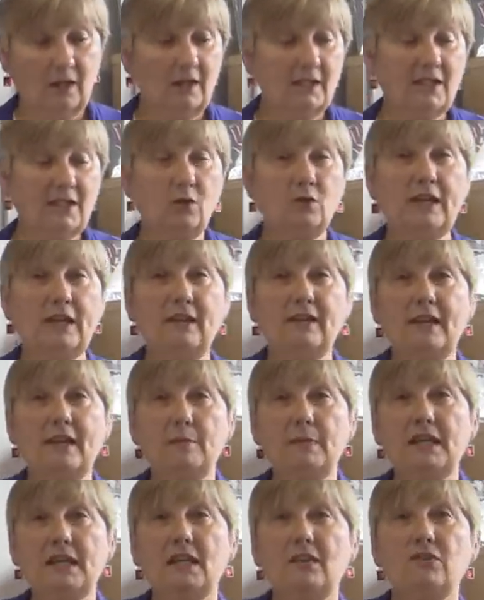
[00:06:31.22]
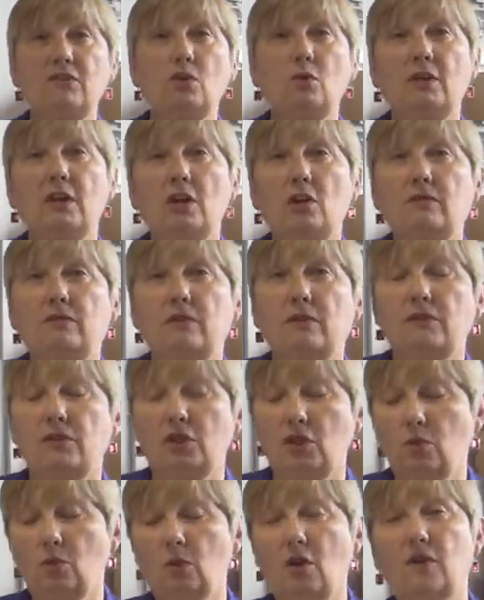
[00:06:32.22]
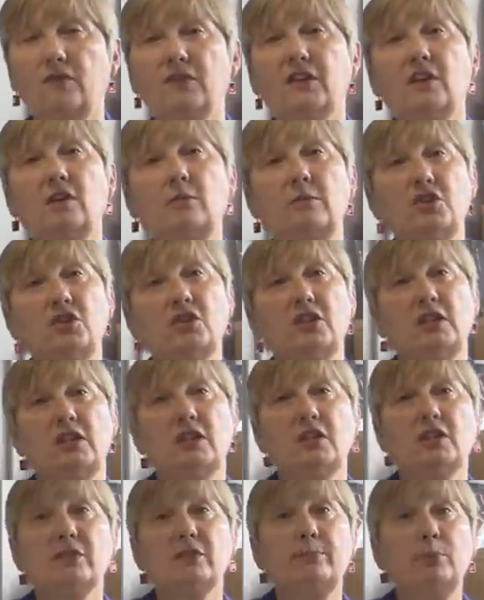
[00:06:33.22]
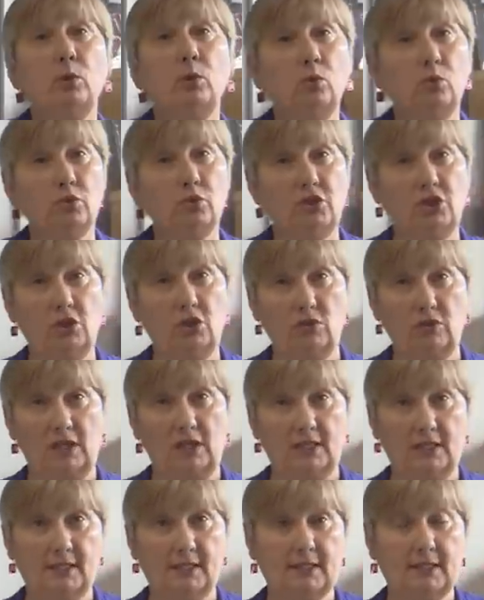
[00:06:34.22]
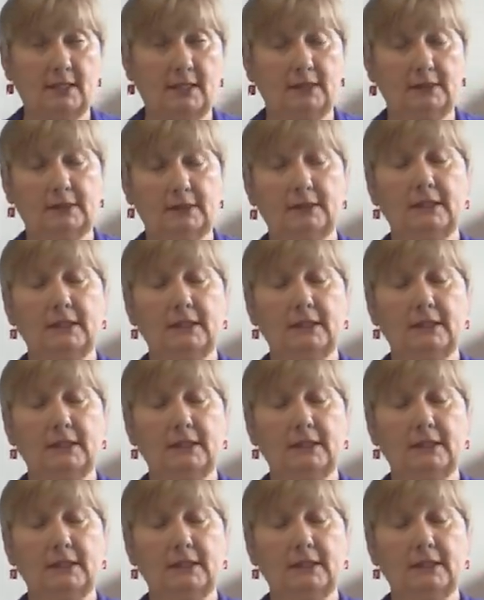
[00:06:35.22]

So now let me give you an overview of the commissioning support units.